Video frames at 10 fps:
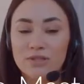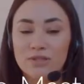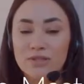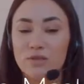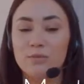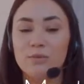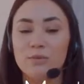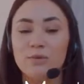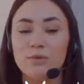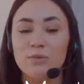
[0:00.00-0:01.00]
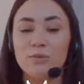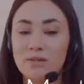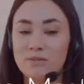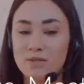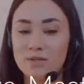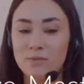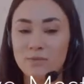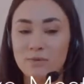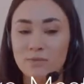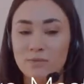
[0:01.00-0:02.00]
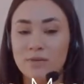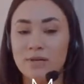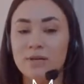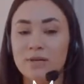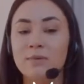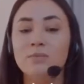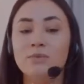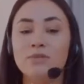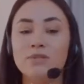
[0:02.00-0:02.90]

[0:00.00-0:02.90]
Hopefully there was something here that got you thinking, okay?